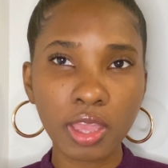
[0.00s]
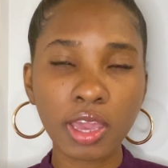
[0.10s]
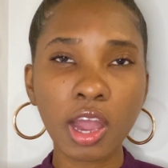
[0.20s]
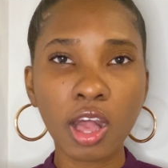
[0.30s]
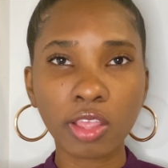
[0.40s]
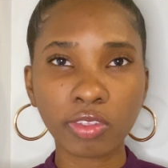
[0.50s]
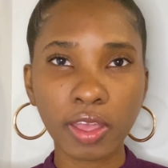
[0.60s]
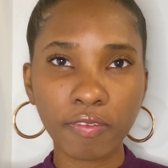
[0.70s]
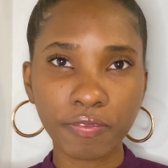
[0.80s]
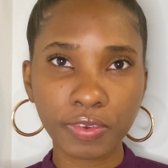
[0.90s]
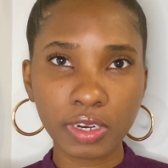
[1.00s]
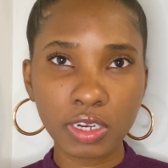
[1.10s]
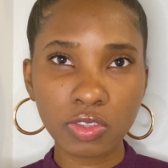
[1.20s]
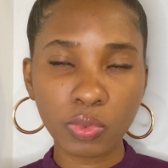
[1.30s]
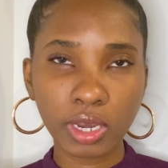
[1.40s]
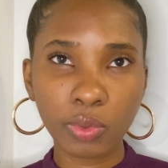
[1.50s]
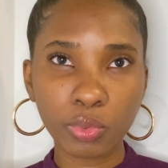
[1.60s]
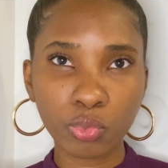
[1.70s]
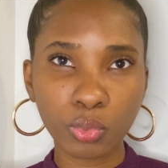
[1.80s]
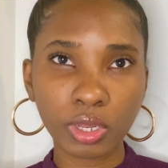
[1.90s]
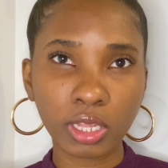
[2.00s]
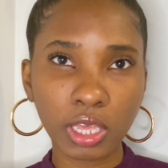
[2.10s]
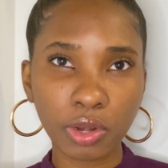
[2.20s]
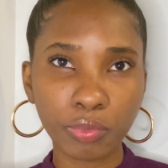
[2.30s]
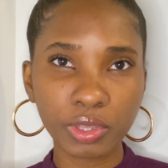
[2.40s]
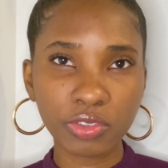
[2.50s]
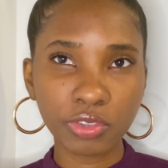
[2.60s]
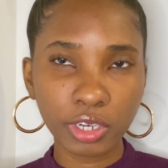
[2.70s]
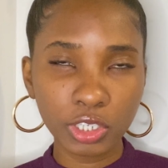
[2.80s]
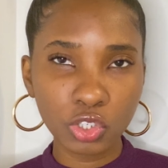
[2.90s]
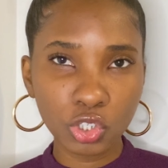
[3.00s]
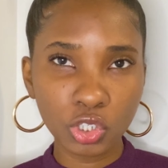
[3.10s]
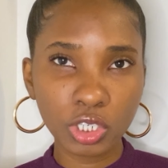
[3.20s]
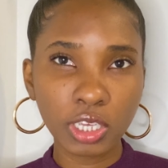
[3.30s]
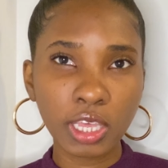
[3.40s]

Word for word: because at first when I was doing a lot of research,